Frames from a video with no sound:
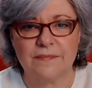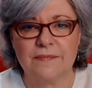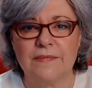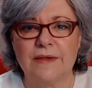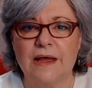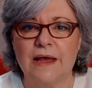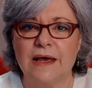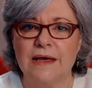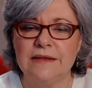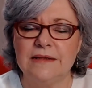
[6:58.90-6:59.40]

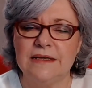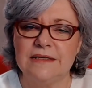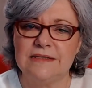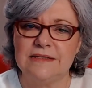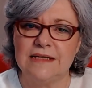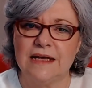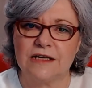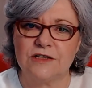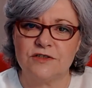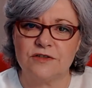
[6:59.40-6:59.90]
In this
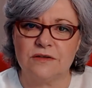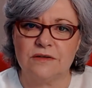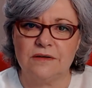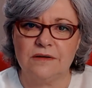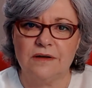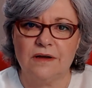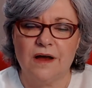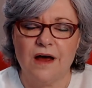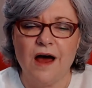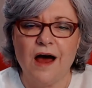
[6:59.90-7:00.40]
section,
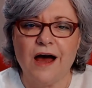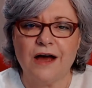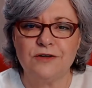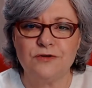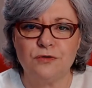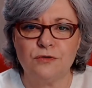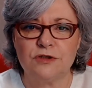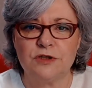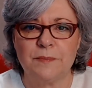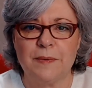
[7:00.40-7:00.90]
I talked
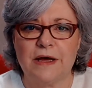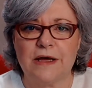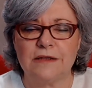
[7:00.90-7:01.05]
about the